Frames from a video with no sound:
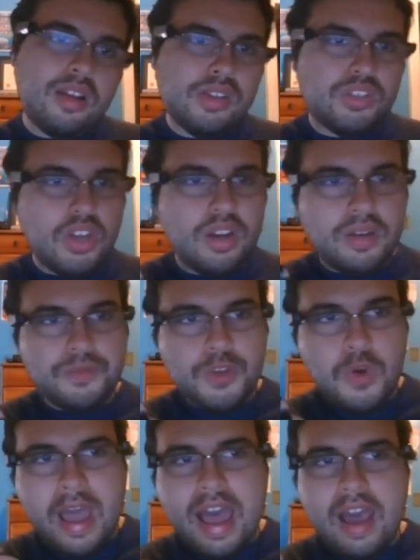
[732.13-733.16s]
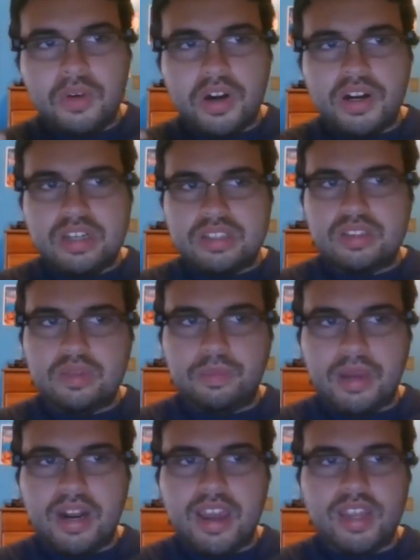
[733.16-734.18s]
it took a few hours,
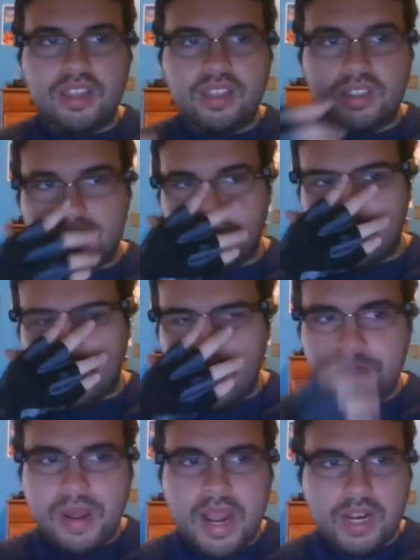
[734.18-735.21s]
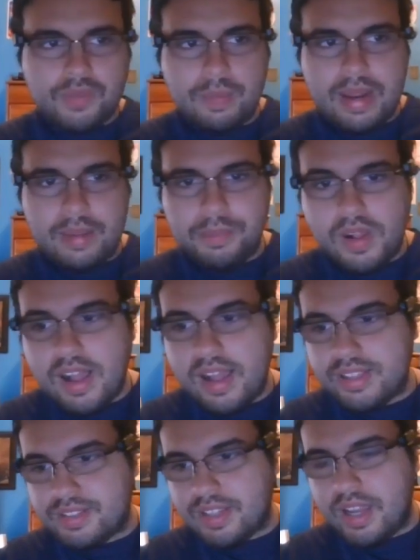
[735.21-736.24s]
but I heard back from my
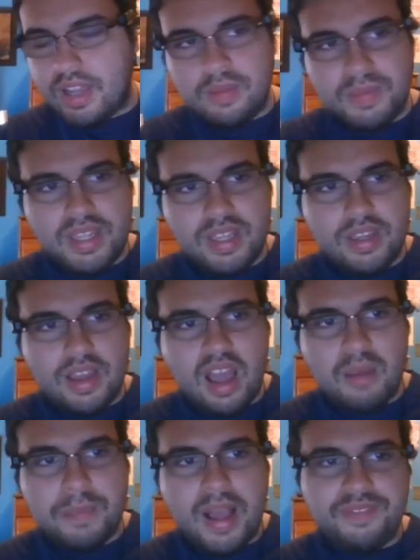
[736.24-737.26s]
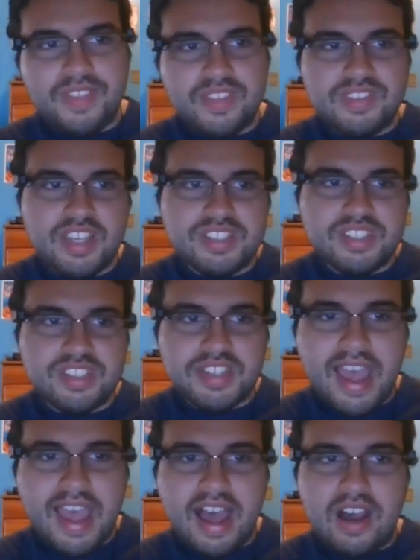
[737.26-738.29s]
boss telling me about the
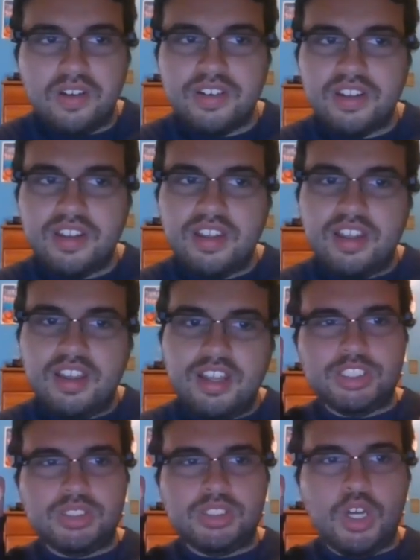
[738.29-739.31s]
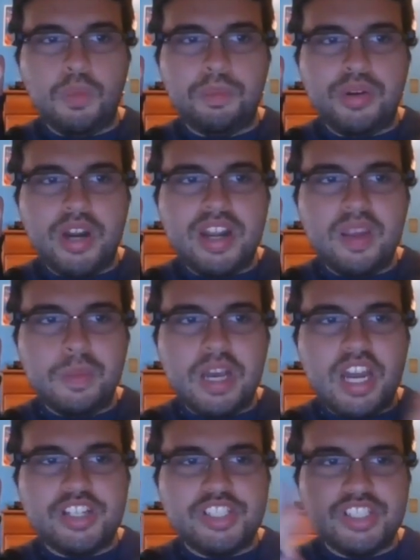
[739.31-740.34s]
discount. So pretty
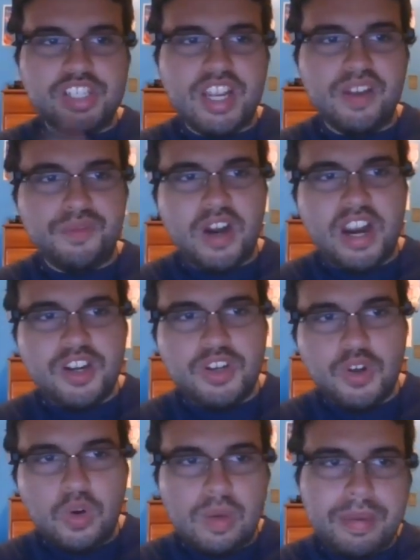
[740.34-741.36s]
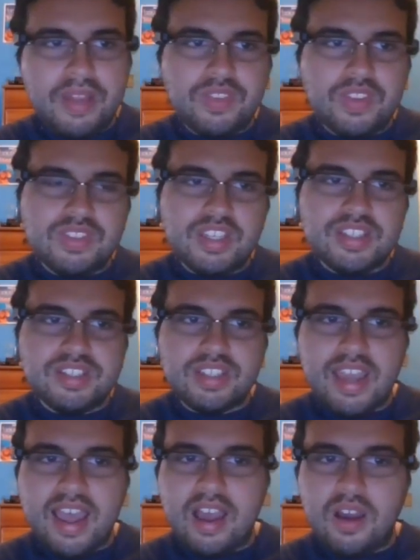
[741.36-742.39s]
much, if I knew about the
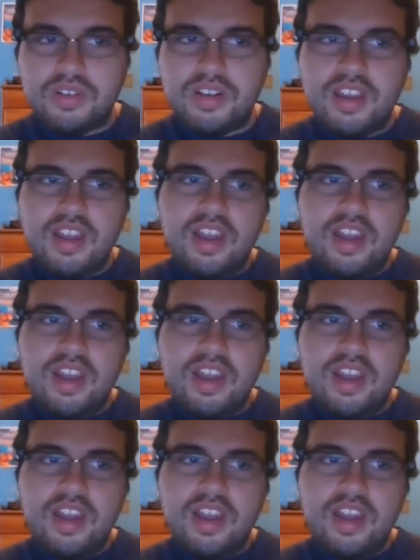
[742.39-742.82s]
discount,